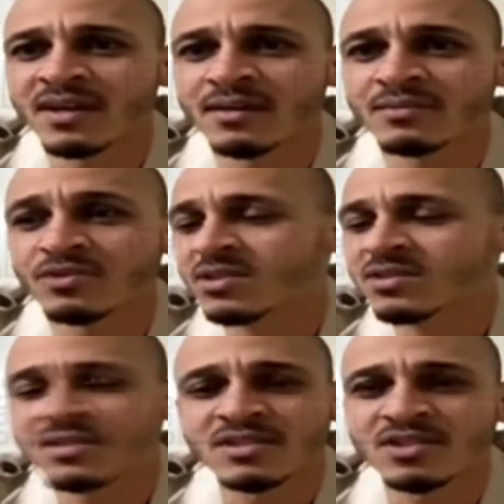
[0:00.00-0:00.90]
Trust
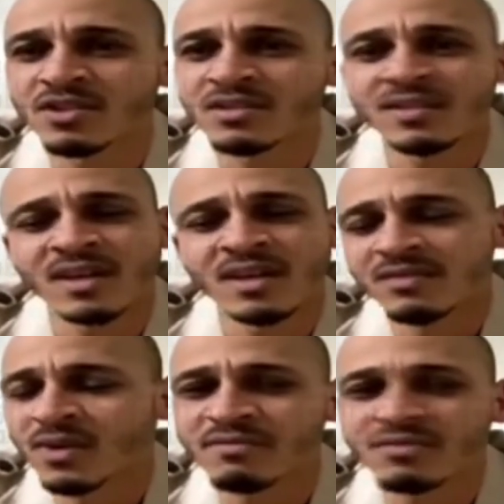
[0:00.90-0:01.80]
in each other.
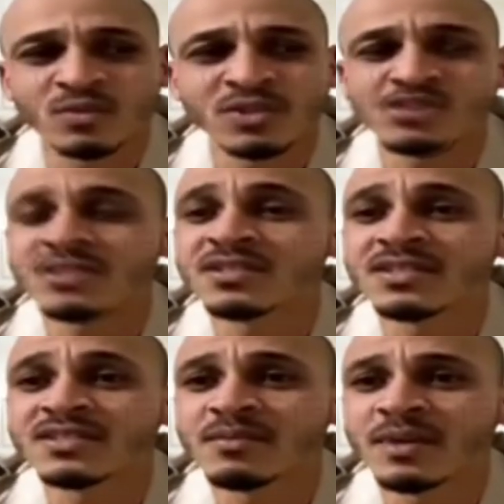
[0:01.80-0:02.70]
We trust in the
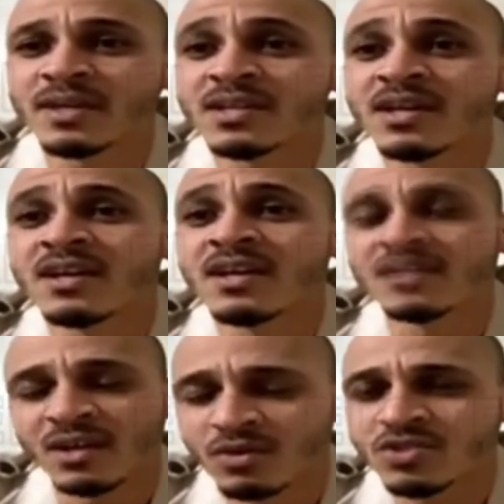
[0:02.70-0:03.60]
teammates. They
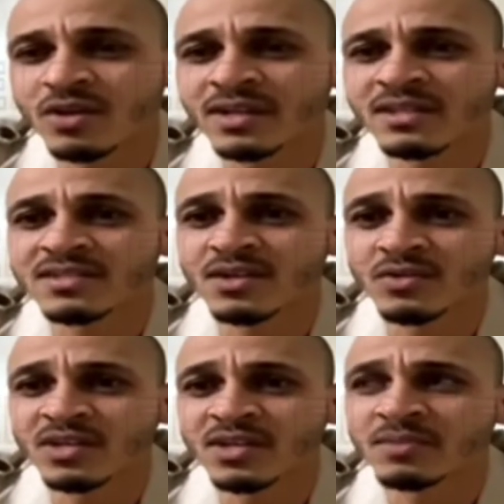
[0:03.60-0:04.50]
look solid as a
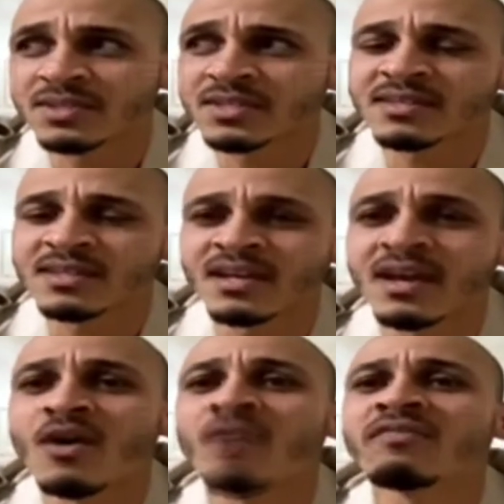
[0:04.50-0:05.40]
unit, but I think
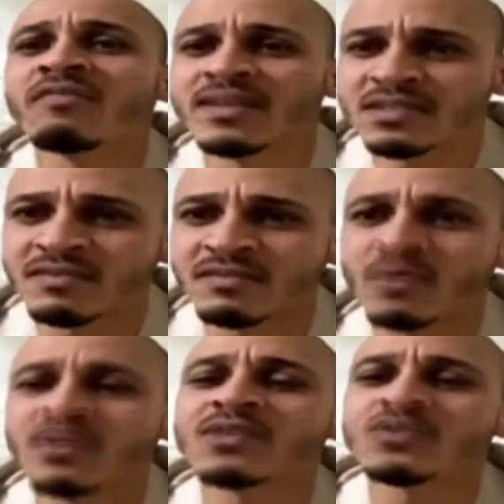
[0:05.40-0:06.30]
offensively we
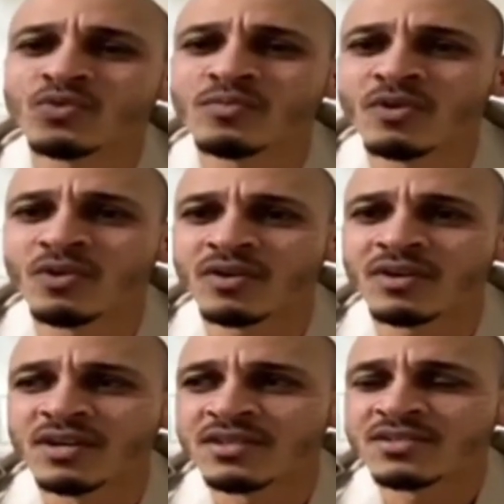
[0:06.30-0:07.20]
need to do more.
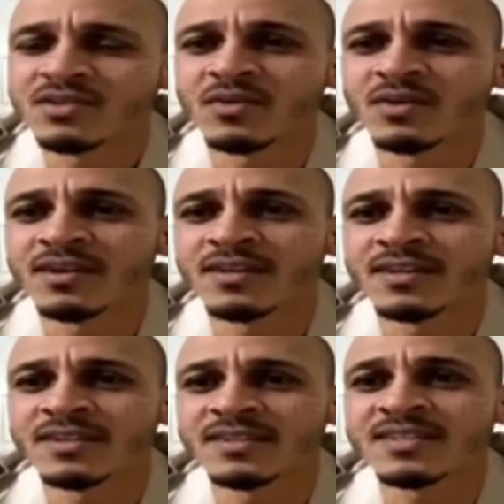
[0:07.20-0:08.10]

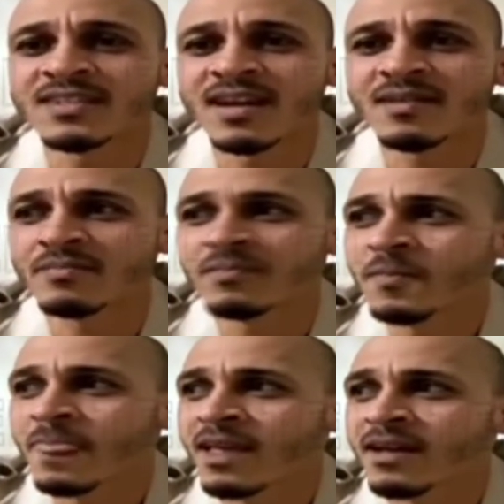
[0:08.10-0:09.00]
So this time,
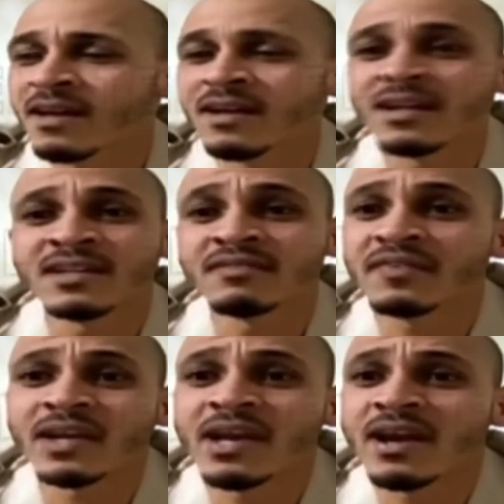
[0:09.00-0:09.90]
let the
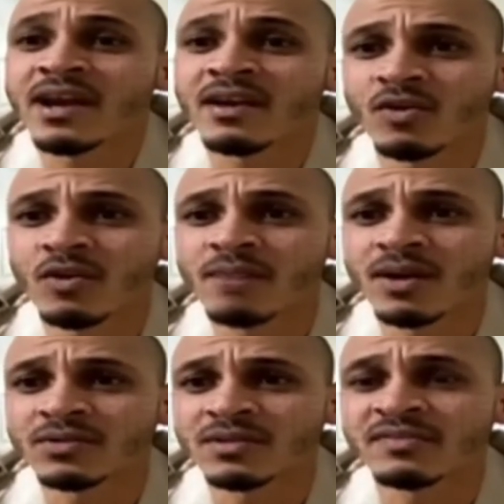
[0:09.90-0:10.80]
flair come
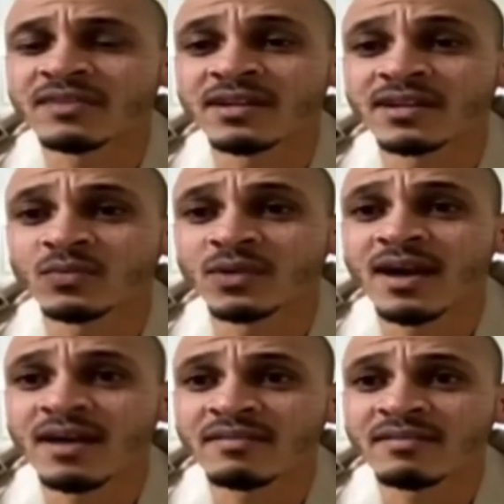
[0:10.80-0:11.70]
out, the flair that we
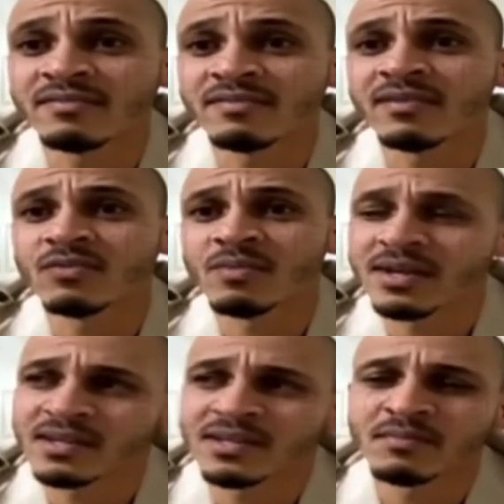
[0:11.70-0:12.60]
have. We might
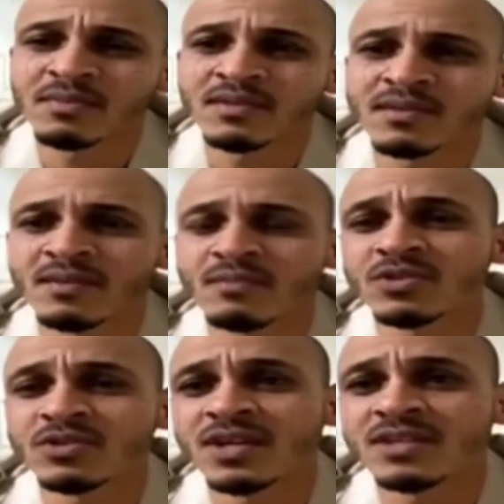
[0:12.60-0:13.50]
need a bit more
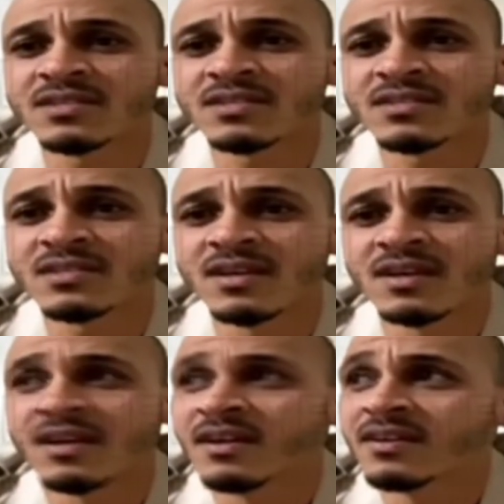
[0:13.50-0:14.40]
chances,
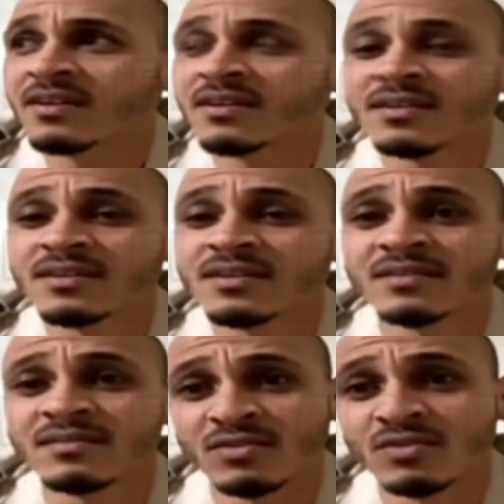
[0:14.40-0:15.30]

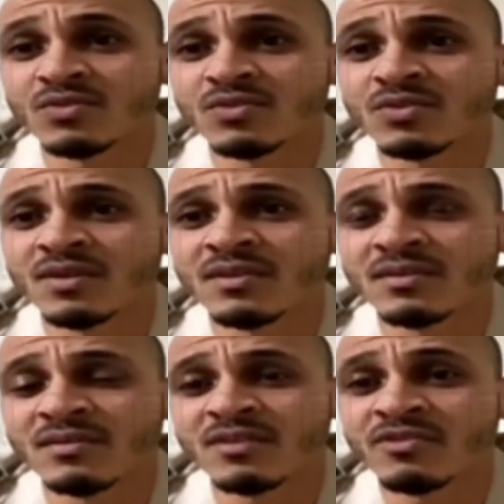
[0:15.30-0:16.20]
you know,
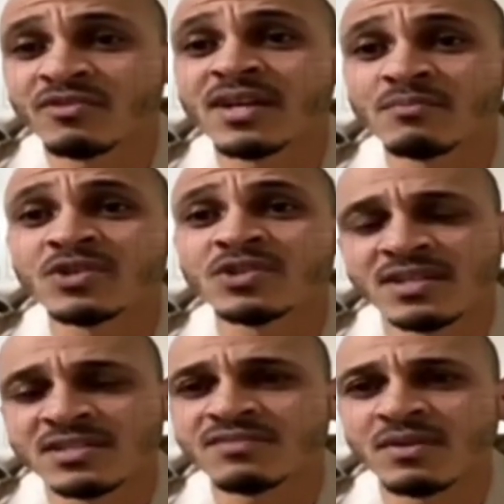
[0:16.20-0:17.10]
to create more
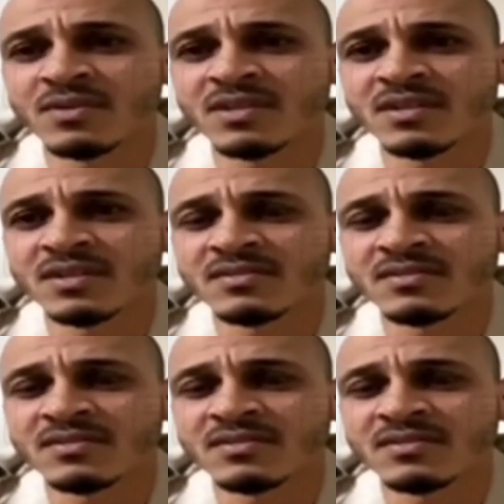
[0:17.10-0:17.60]
chances for ourselves.